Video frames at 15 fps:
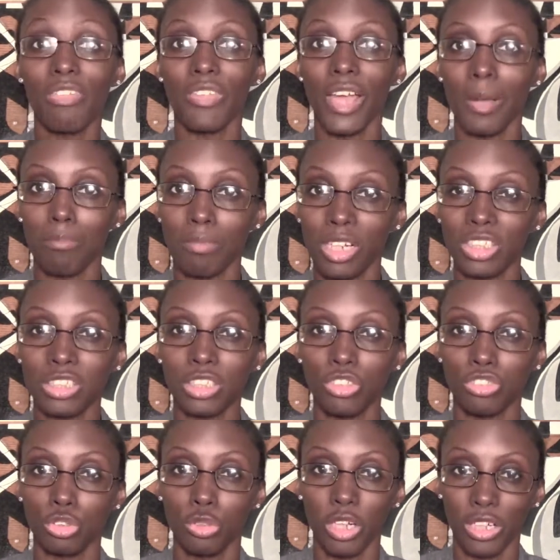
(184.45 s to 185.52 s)
that much
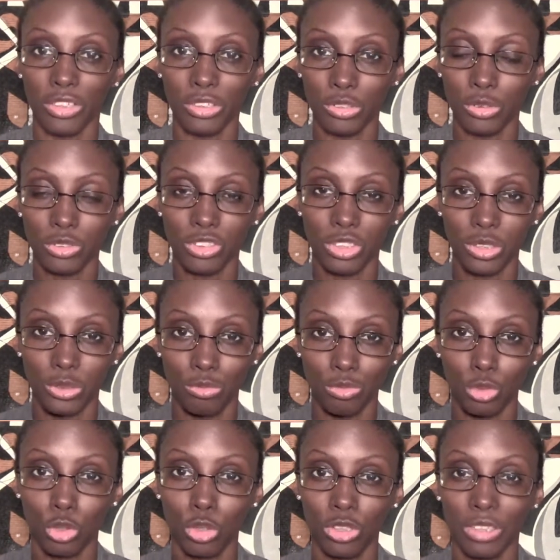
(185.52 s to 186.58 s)
because you're under a certain
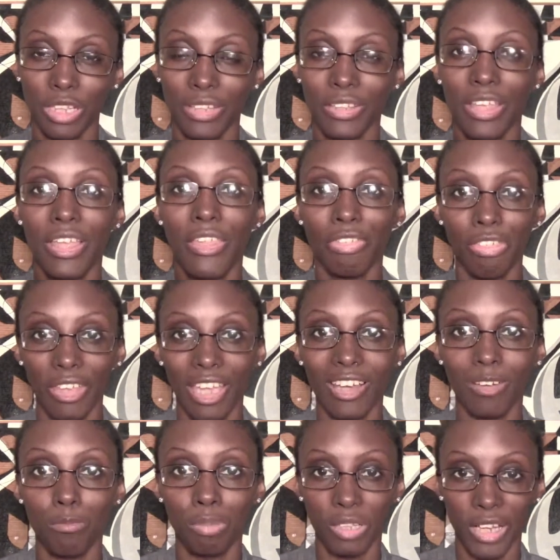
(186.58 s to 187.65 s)
role that they
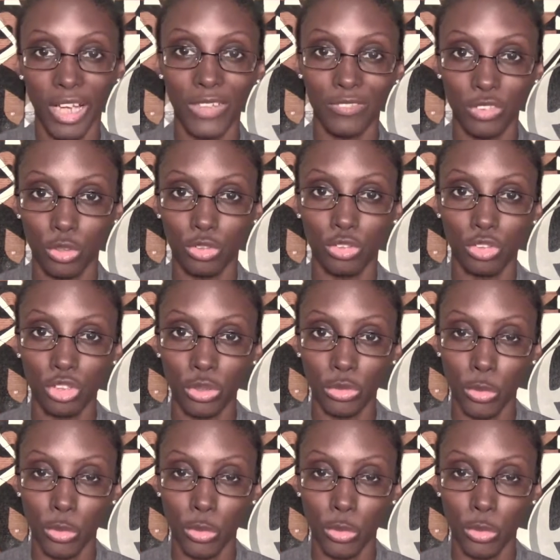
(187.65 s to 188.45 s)
have applied for you to do,